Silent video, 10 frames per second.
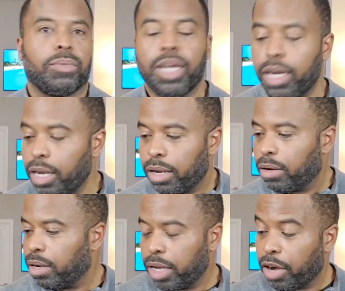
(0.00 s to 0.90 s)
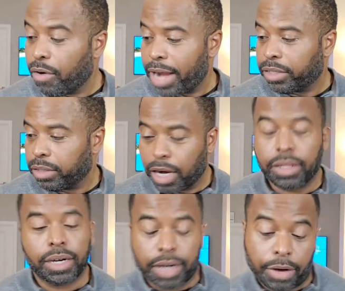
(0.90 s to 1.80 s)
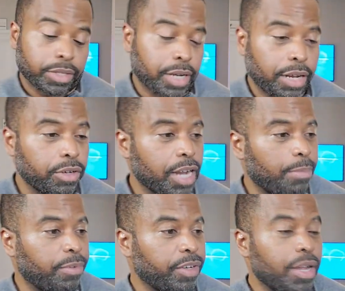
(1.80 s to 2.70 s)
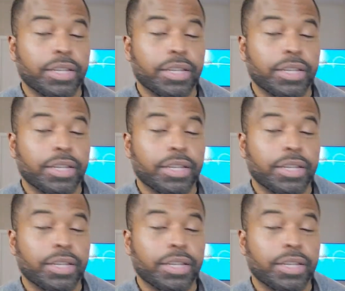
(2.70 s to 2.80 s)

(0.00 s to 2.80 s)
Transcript: any interaction other than I was just laying on top of her.